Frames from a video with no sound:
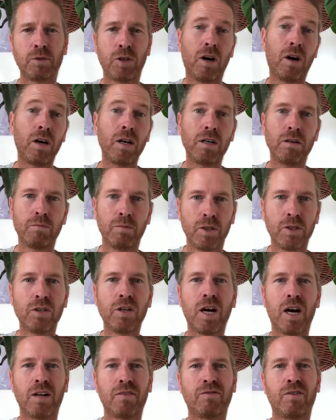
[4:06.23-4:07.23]
sorry, but you
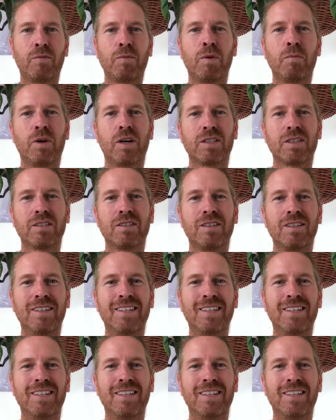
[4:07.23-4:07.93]
got it from your mother.